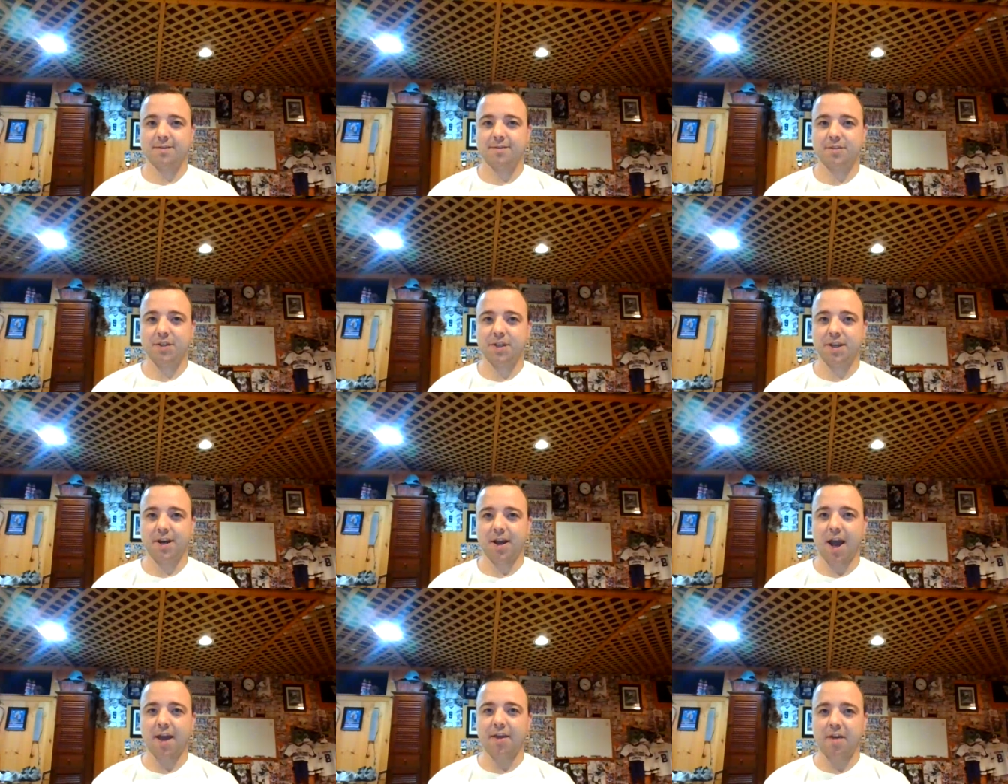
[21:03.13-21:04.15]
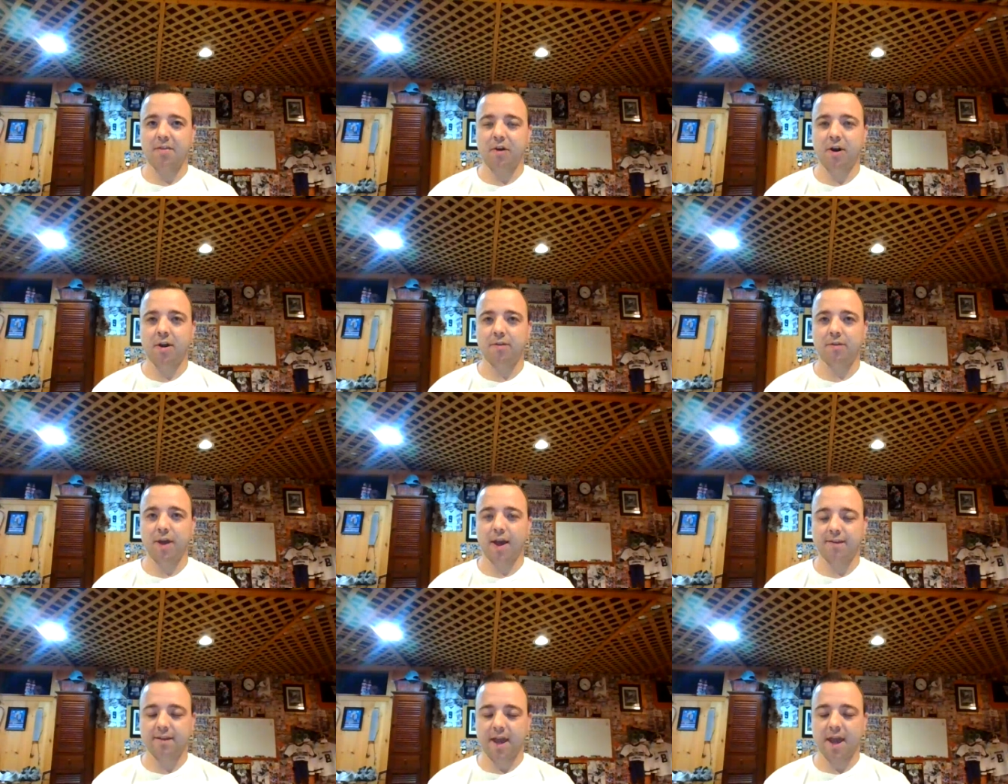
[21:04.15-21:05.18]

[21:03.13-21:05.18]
she, uh, I, I thought at the